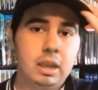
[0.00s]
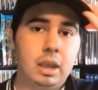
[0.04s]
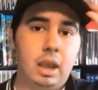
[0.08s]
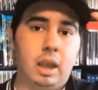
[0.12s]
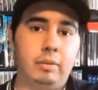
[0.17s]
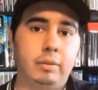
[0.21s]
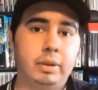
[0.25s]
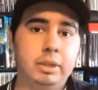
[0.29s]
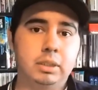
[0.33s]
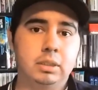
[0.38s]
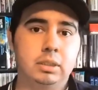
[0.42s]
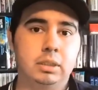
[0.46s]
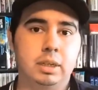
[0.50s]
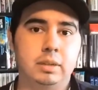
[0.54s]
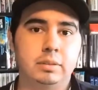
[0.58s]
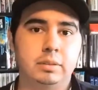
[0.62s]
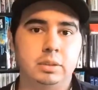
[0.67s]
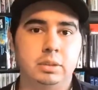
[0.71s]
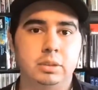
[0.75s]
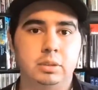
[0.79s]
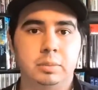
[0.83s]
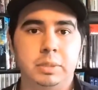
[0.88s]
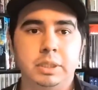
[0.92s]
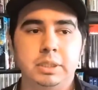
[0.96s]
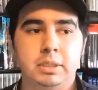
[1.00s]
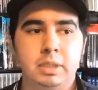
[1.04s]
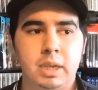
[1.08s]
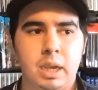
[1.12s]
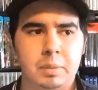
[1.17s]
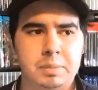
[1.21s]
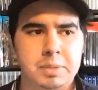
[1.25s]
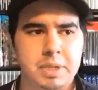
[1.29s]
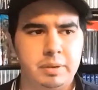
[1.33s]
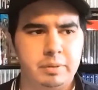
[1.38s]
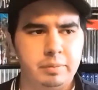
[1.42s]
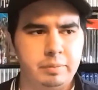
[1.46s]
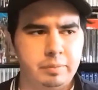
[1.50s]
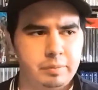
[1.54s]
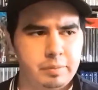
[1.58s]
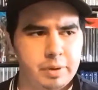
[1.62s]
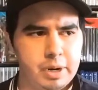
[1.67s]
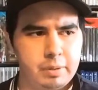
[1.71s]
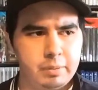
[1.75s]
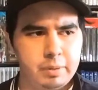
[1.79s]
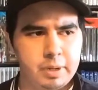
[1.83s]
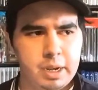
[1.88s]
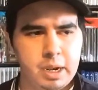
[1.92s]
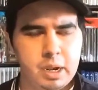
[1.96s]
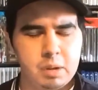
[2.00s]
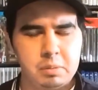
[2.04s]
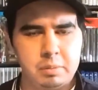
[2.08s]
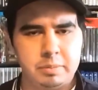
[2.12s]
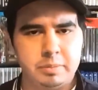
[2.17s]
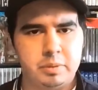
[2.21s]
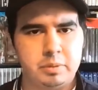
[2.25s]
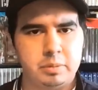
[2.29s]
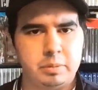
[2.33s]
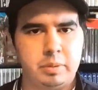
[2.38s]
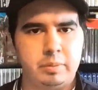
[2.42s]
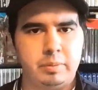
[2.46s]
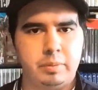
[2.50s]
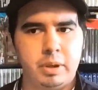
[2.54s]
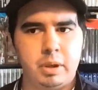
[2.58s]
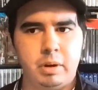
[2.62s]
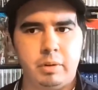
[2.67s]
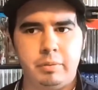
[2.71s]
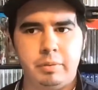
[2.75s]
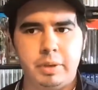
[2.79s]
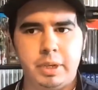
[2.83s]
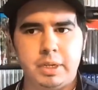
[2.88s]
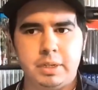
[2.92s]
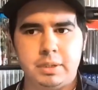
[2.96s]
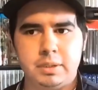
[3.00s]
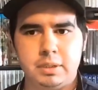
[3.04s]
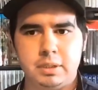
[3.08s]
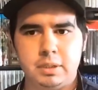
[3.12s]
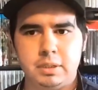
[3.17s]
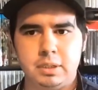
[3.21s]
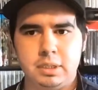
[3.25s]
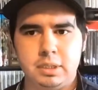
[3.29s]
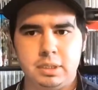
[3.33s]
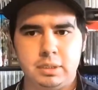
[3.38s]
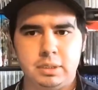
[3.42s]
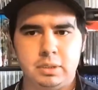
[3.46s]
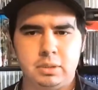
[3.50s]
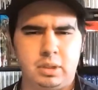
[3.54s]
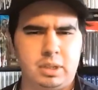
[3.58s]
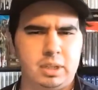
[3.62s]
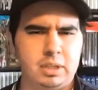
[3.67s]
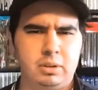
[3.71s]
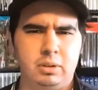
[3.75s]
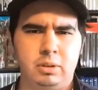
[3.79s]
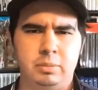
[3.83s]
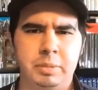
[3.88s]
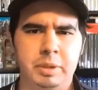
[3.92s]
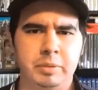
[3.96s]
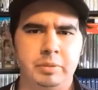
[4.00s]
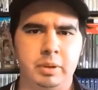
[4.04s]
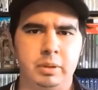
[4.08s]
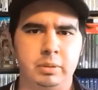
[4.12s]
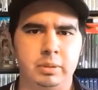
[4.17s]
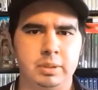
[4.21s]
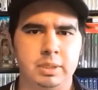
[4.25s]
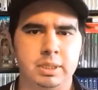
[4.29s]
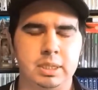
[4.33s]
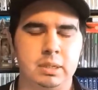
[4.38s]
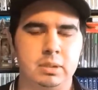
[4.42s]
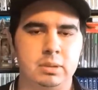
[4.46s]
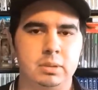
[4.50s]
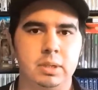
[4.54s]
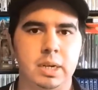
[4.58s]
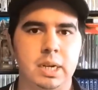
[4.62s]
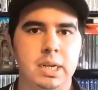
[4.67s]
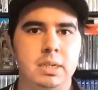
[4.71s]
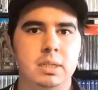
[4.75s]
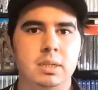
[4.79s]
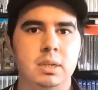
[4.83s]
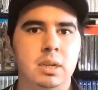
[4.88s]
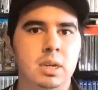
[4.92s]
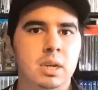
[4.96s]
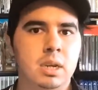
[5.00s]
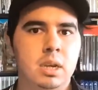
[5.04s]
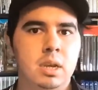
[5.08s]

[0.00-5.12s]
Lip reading: eventually have to do my top 10 favorite albums from the Final Fantasy series, or like, my favorite soundtracks.